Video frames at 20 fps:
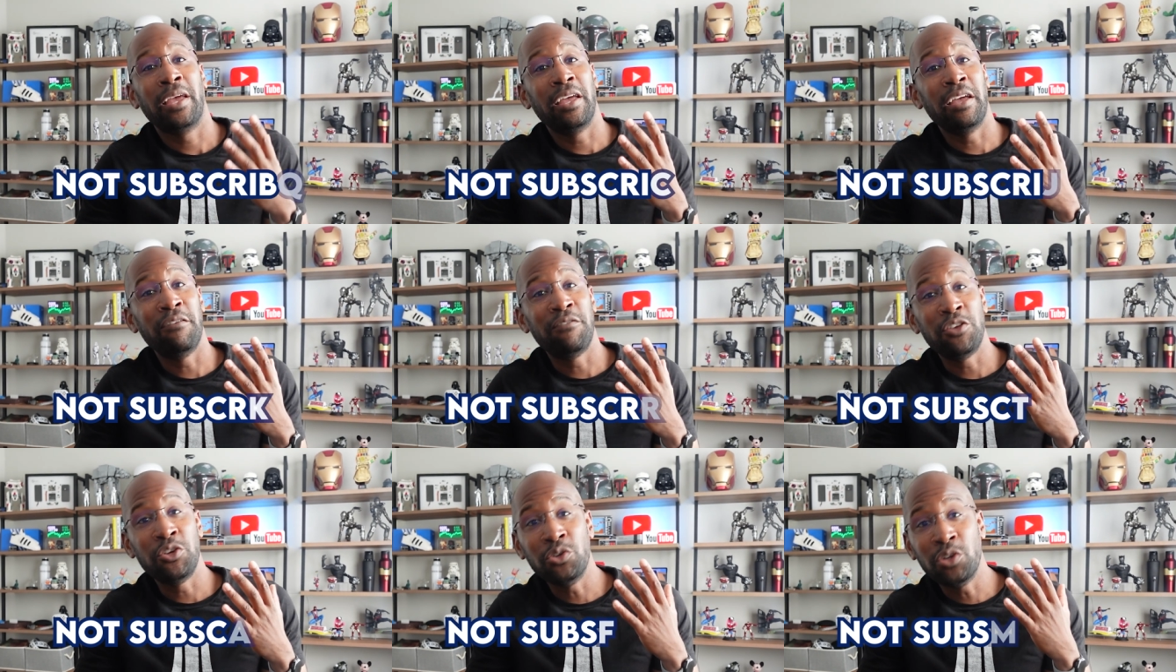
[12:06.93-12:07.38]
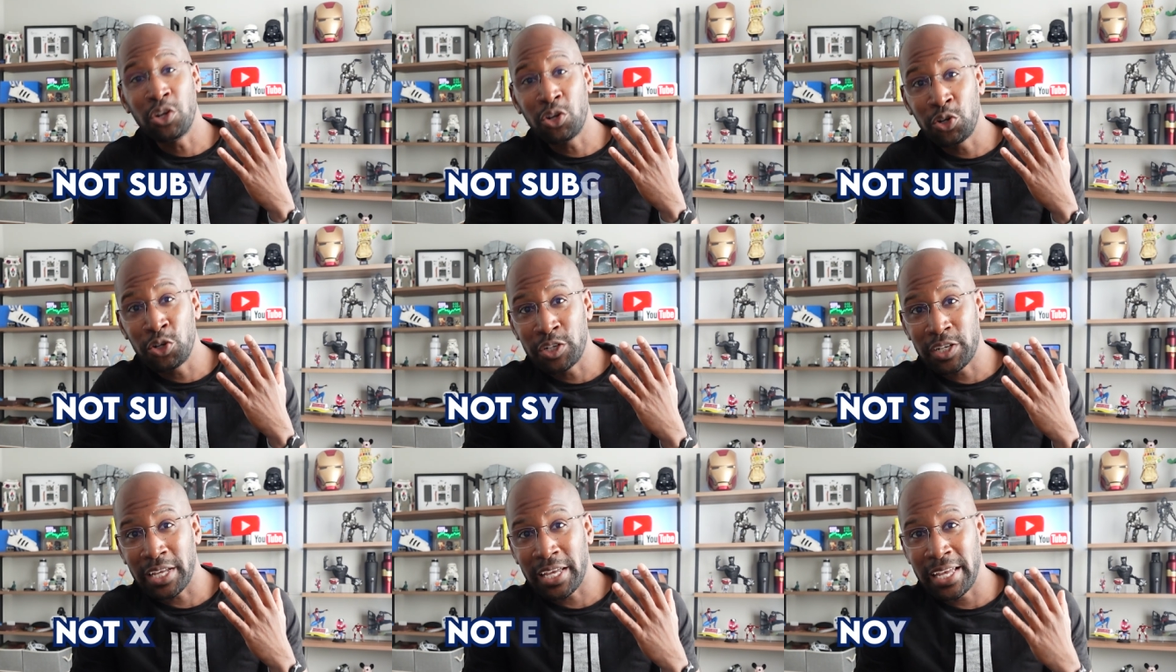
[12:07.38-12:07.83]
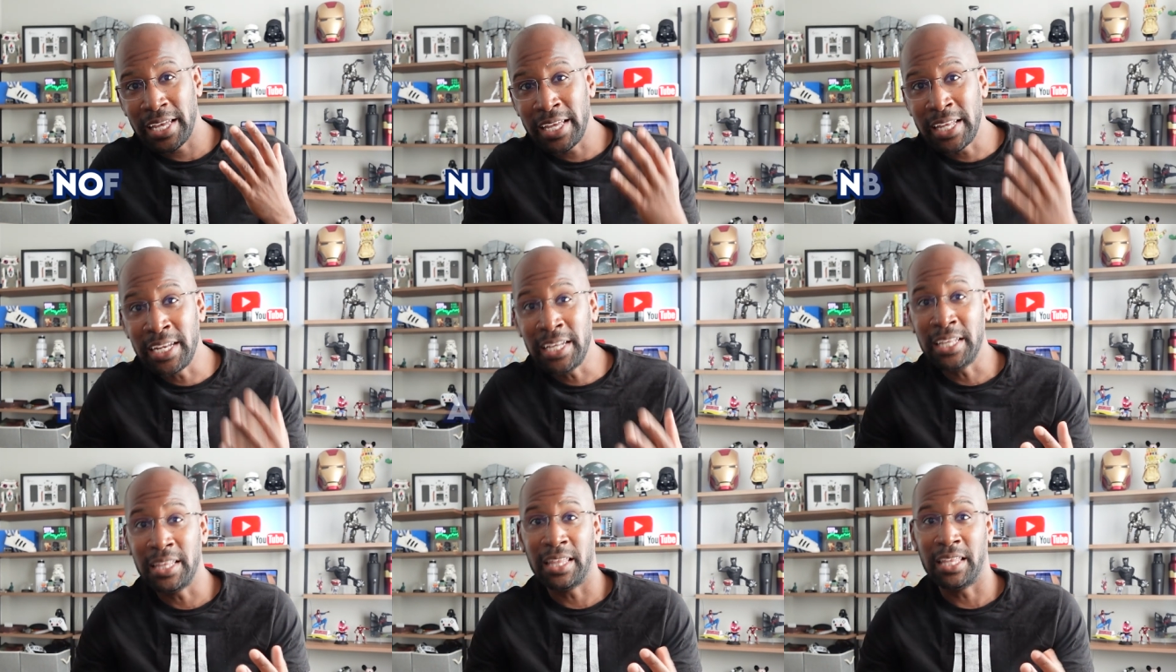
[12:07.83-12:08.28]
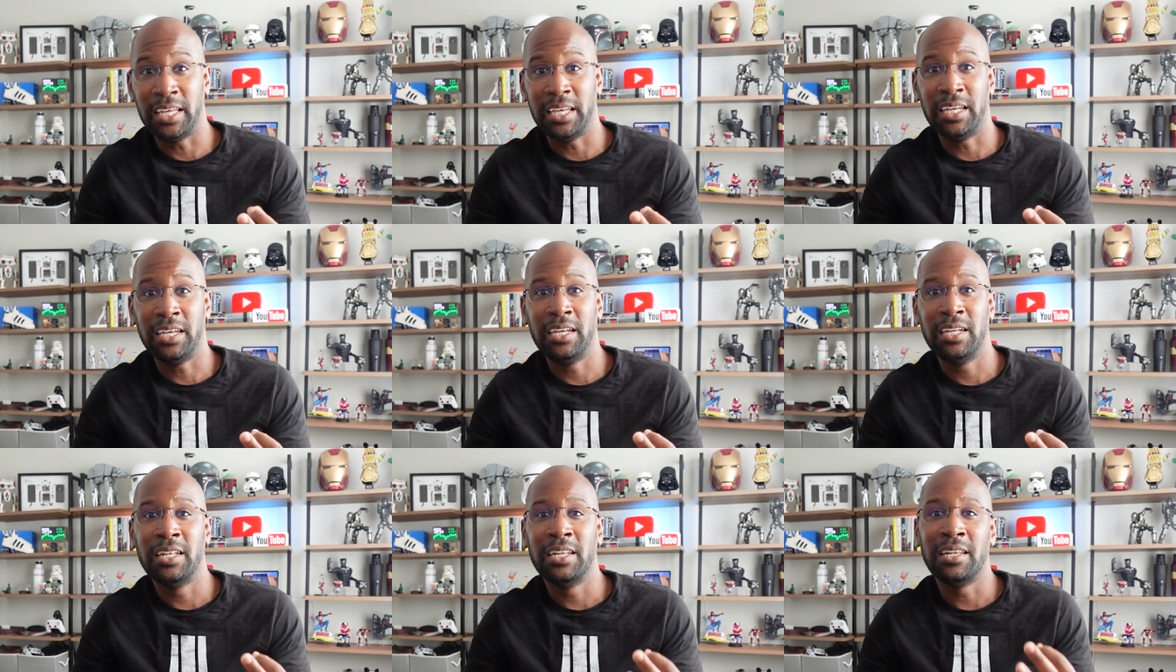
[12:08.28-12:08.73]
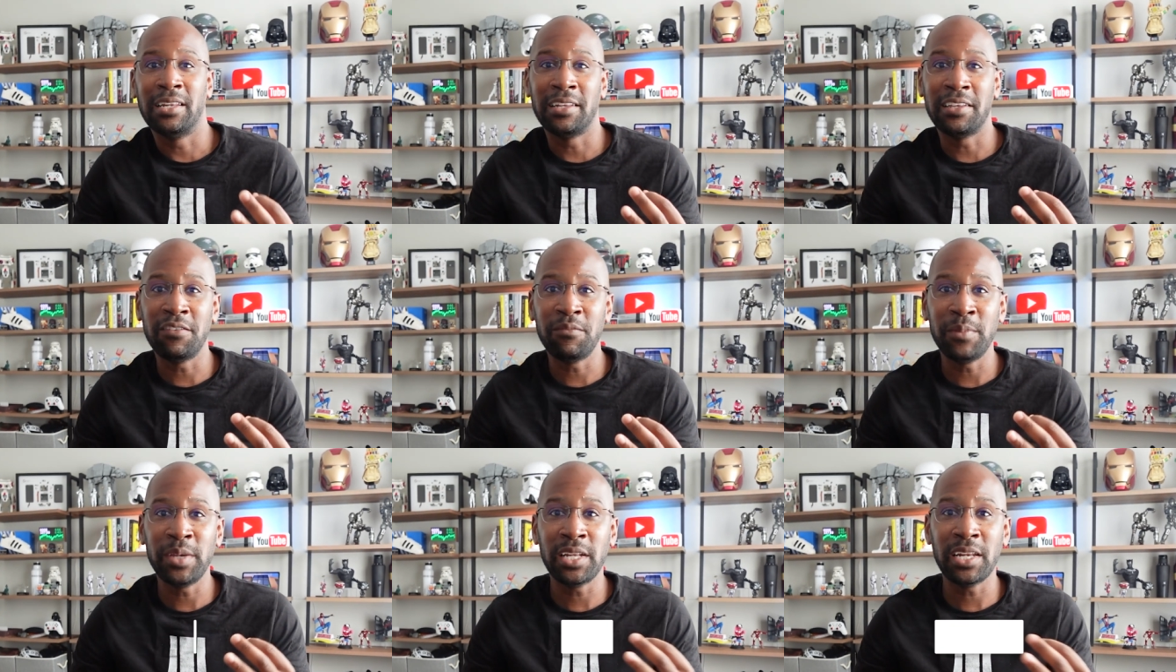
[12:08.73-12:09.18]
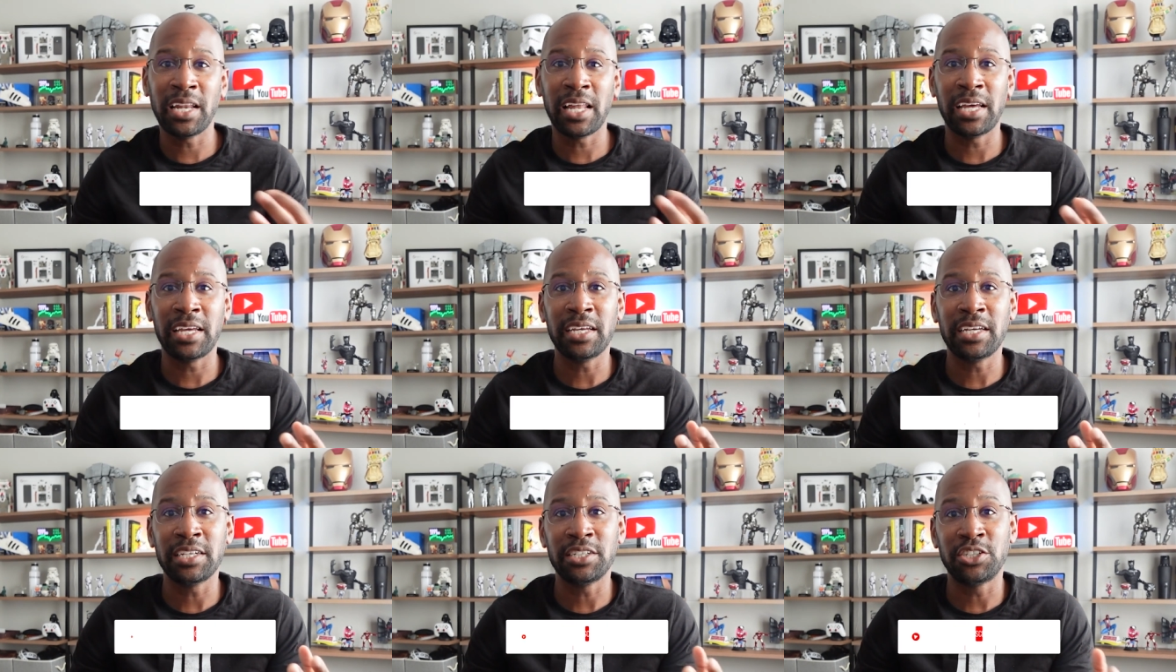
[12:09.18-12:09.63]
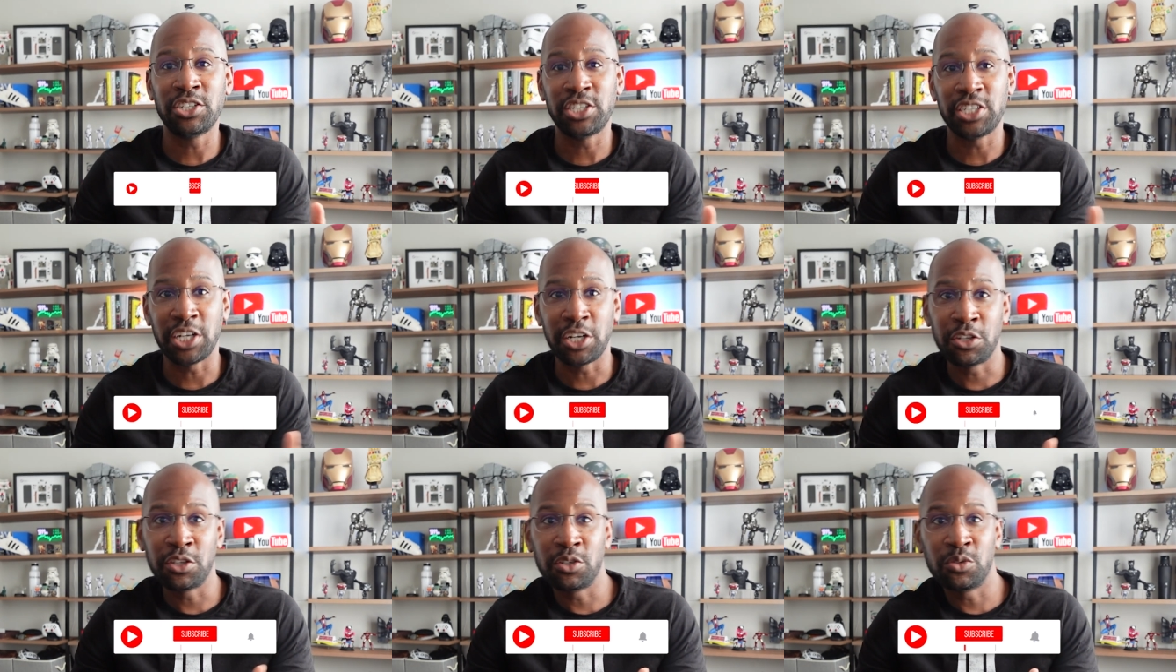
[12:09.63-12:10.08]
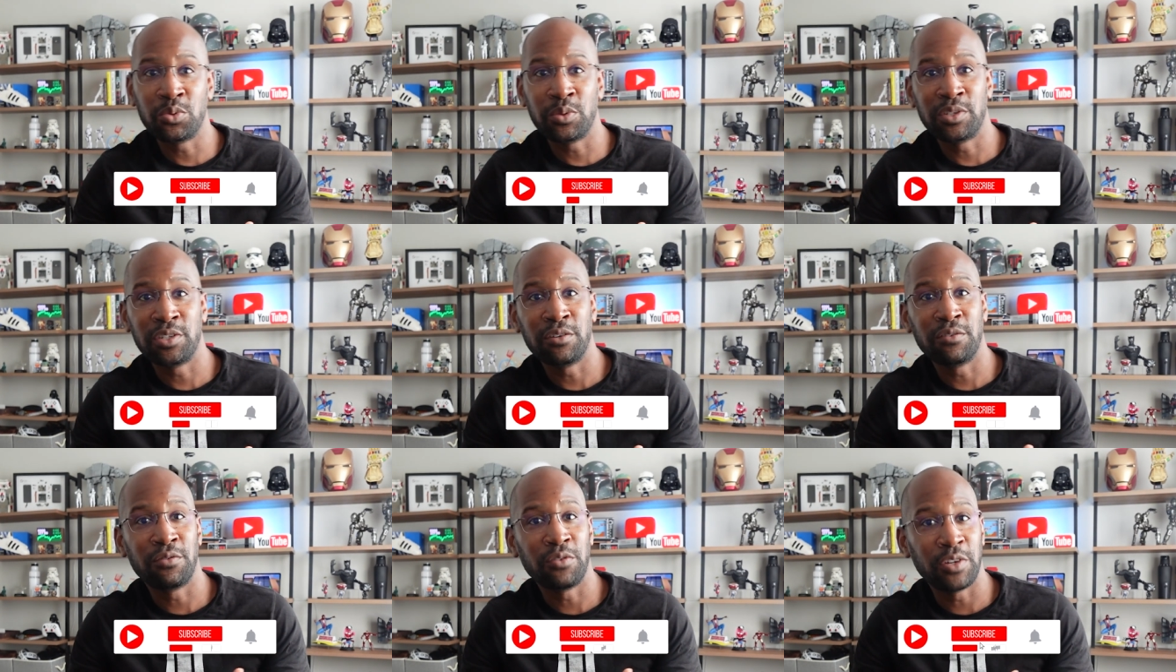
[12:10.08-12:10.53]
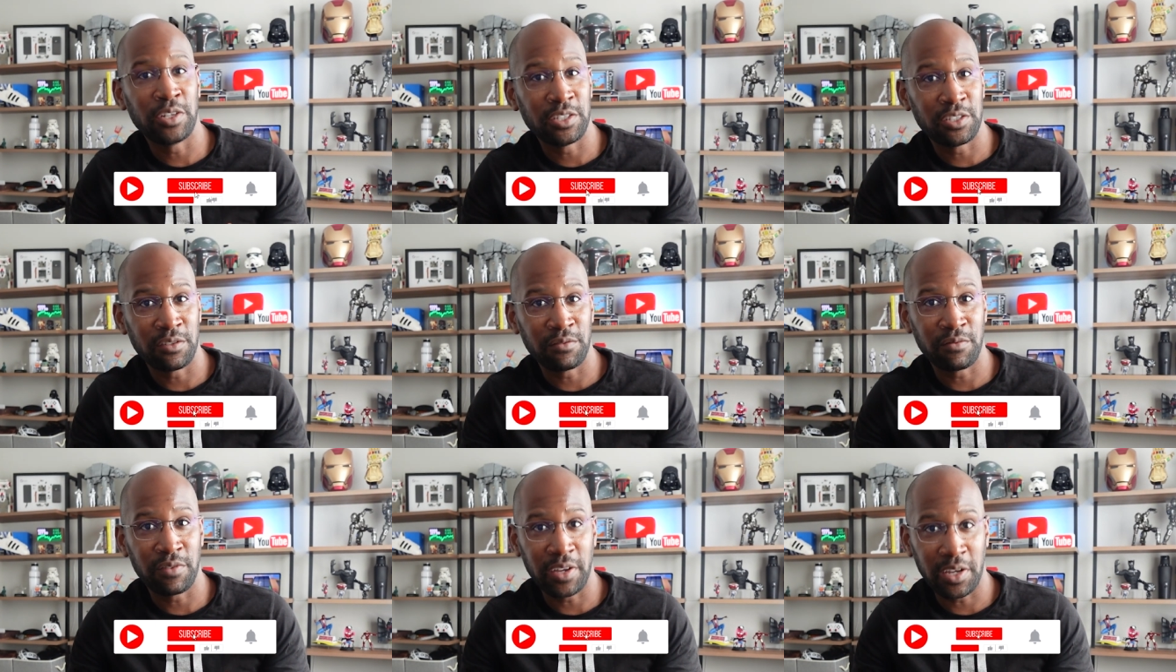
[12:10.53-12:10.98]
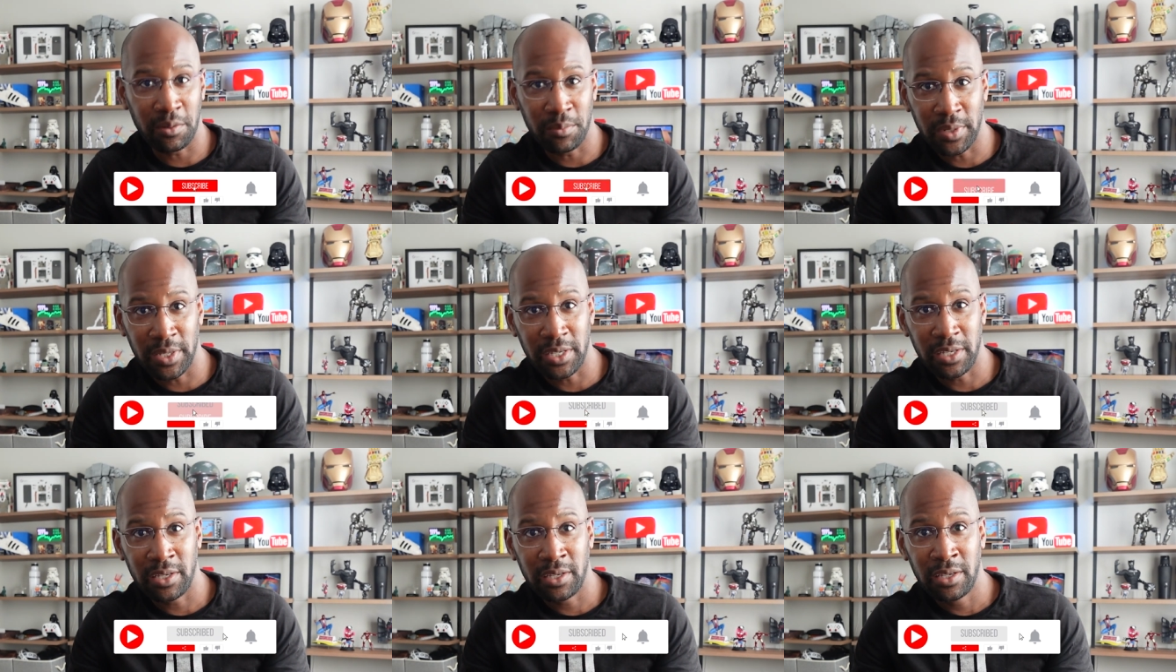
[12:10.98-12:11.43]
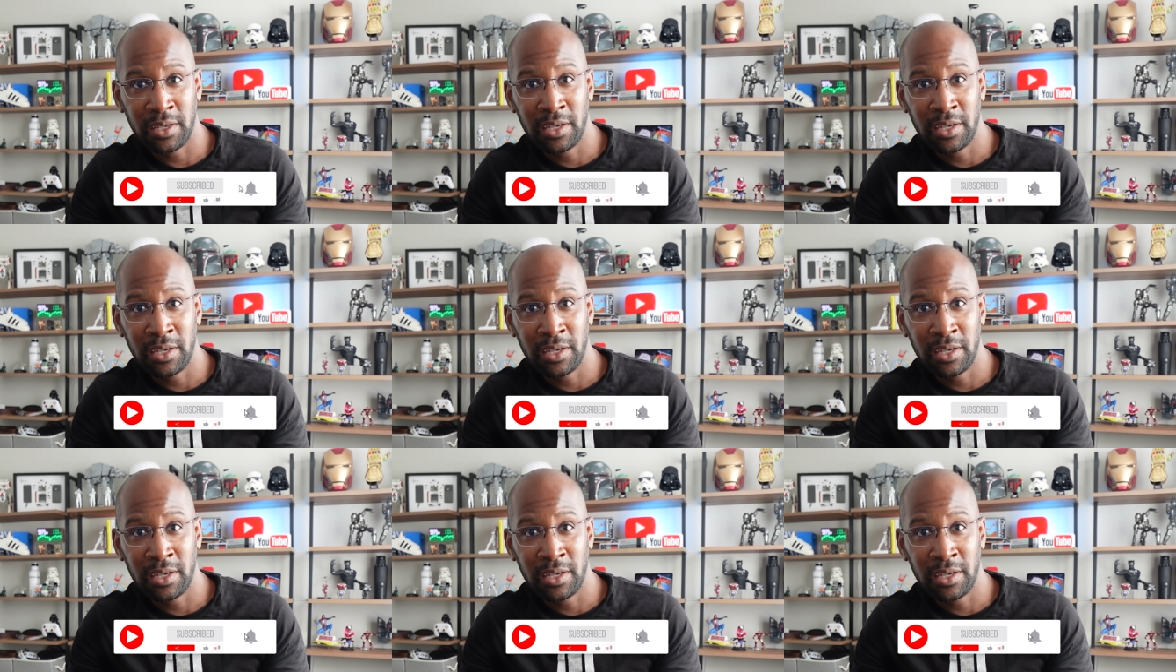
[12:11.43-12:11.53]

If you learned anything, leave me a like and share this with your friends and family.